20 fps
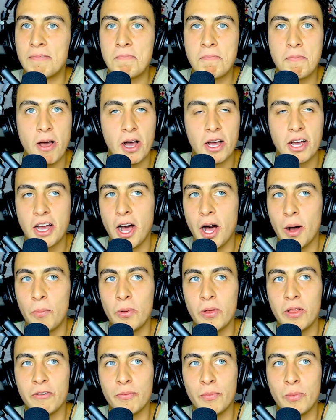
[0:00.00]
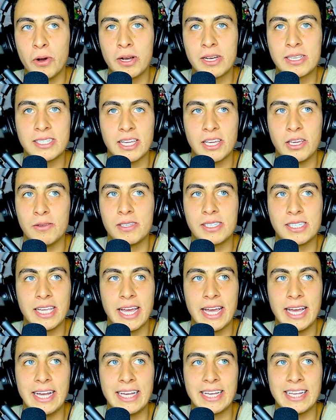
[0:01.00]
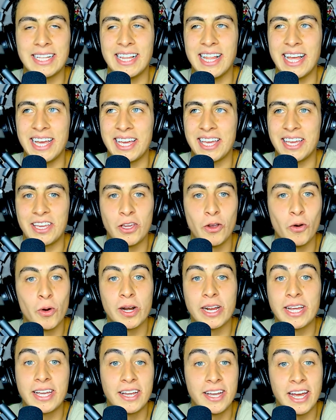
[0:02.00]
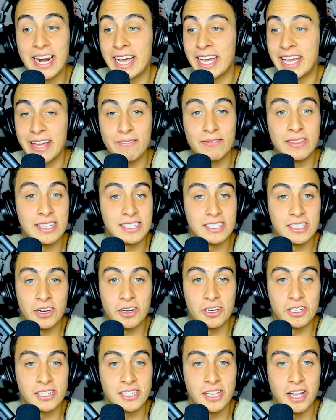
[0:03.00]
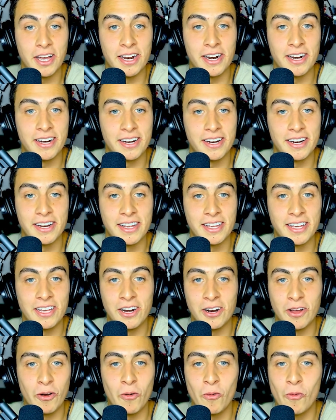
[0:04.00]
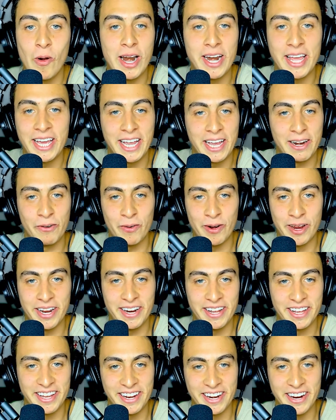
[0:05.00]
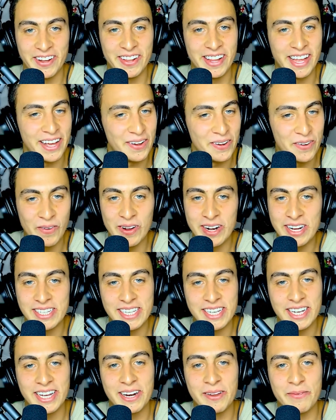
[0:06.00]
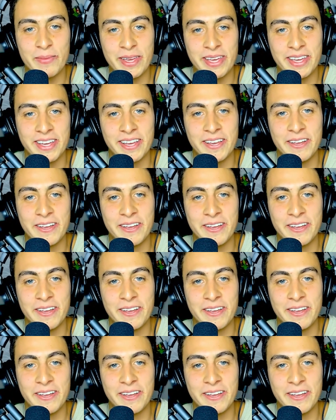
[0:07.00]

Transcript: a couple of books that you say like you were gonna give this to your son, you know, when he can read? You know, like what is it gonna be?